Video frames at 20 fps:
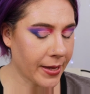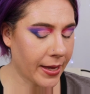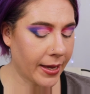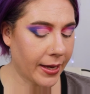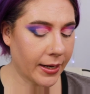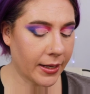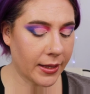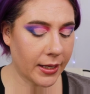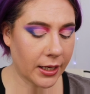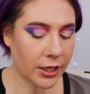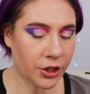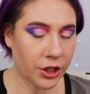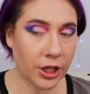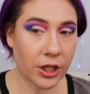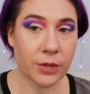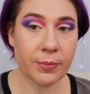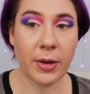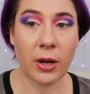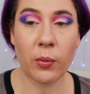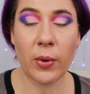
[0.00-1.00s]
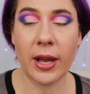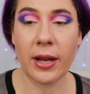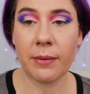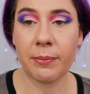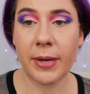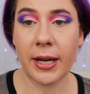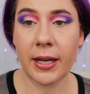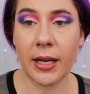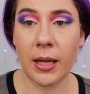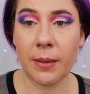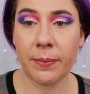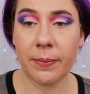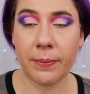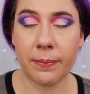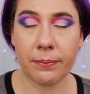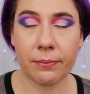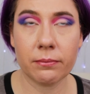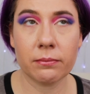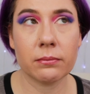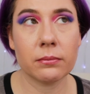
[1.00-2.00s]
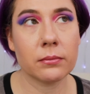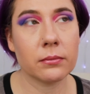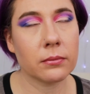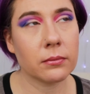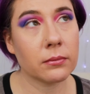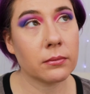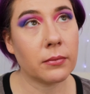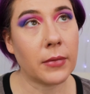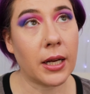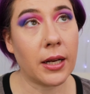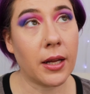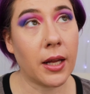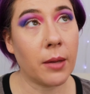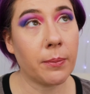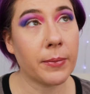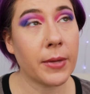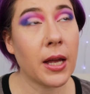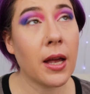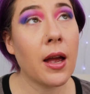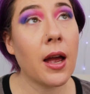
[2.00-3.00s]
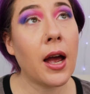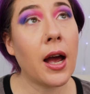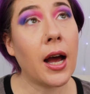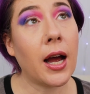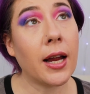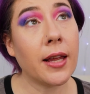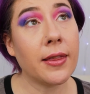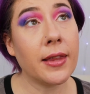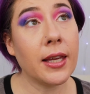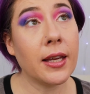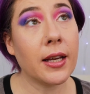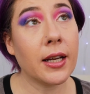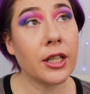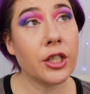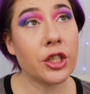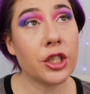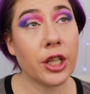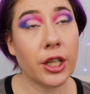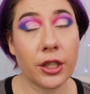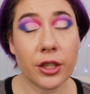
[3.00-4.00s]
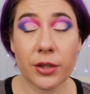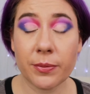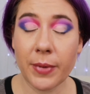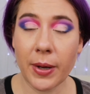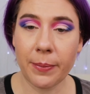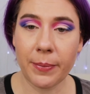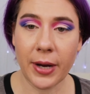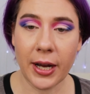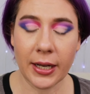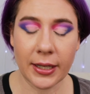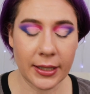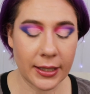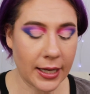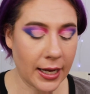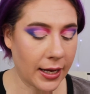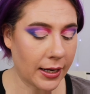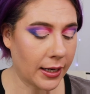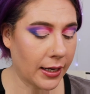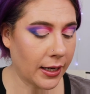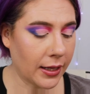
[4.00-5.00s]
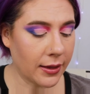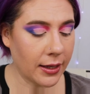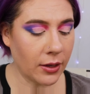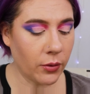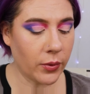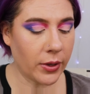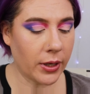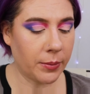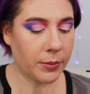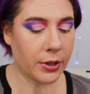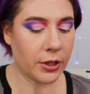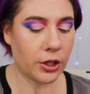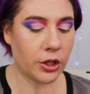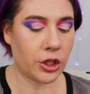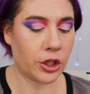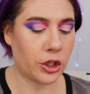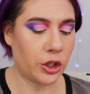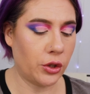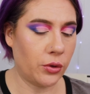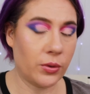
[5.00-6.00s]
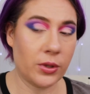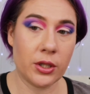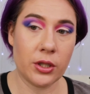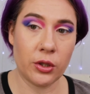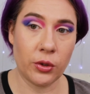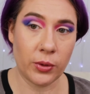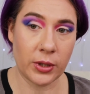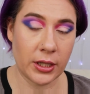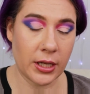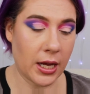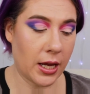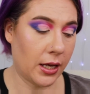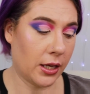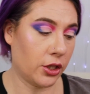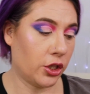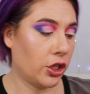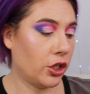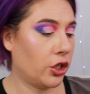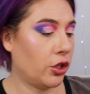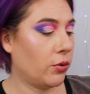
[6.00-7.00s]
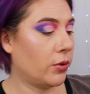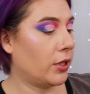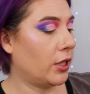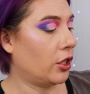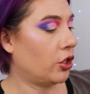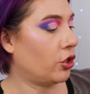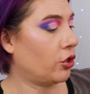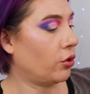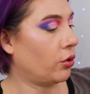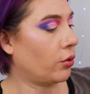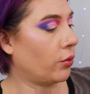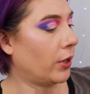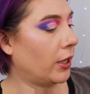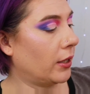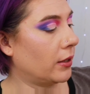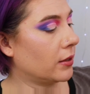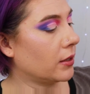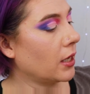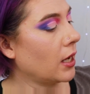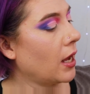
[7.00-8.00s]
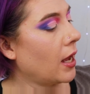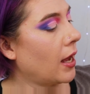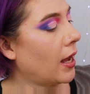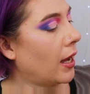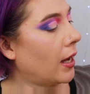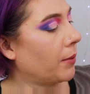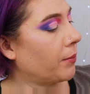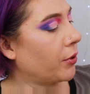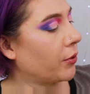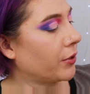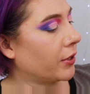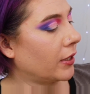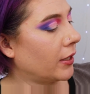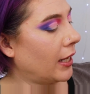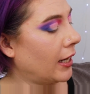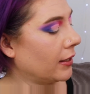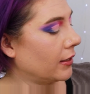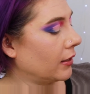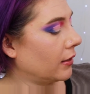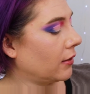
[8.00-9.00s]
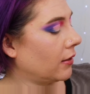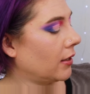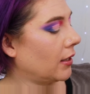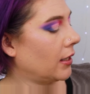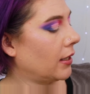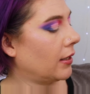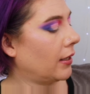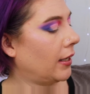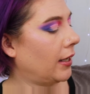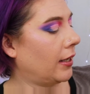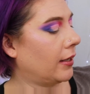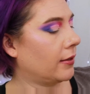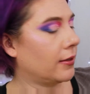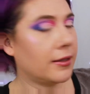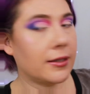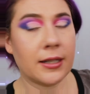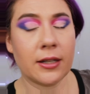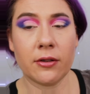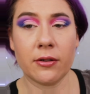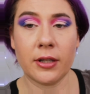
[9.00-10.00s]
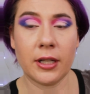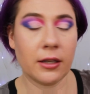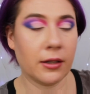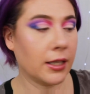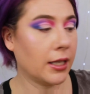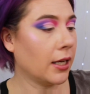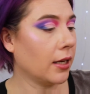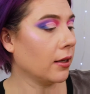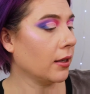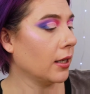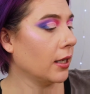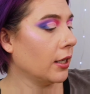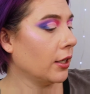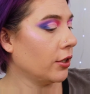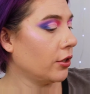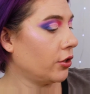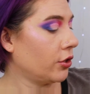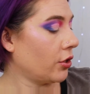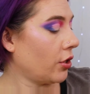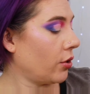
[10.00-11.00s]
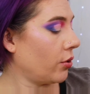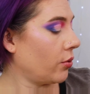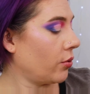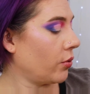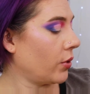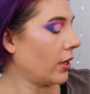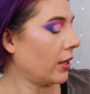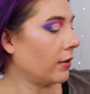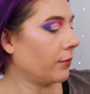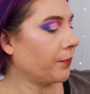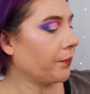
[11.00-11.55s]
I think I changed my name. I think I changed my mind again, and I think what I'm going to just do today is just use these two greens, both Galactic Gala and Saturnalia. So